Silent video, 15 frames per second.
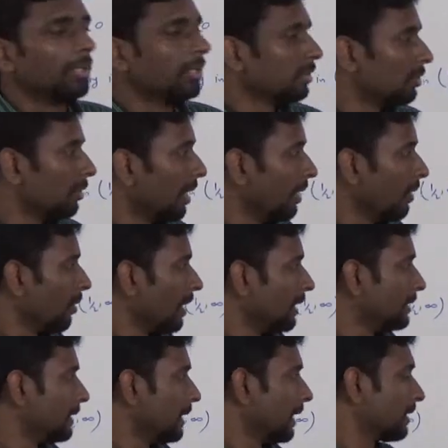So now you
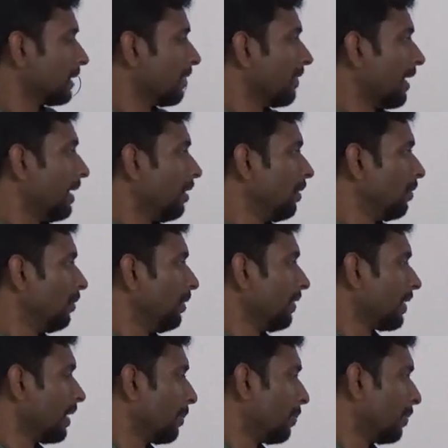can check the value,
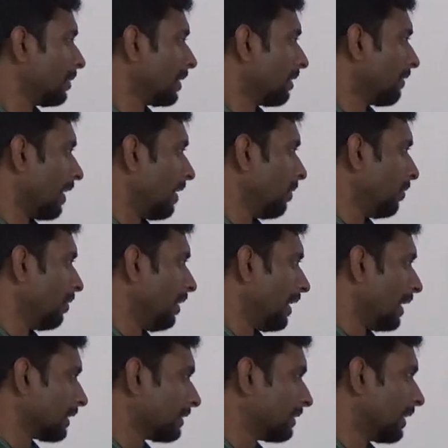you can put the value
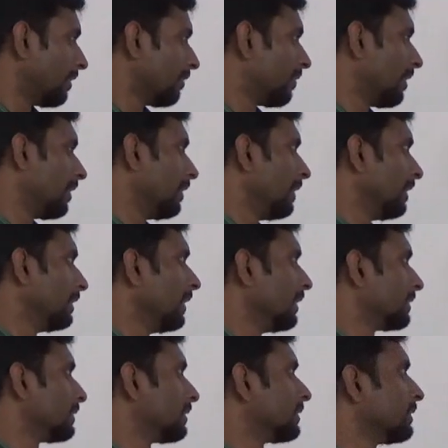less than 1 in
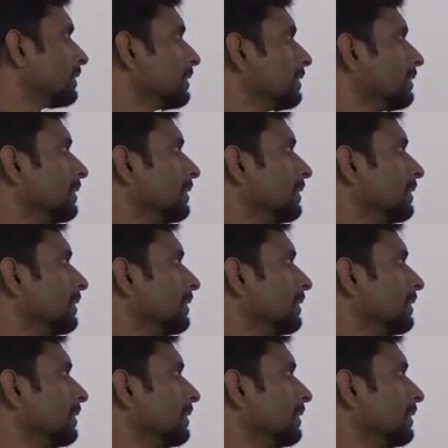this.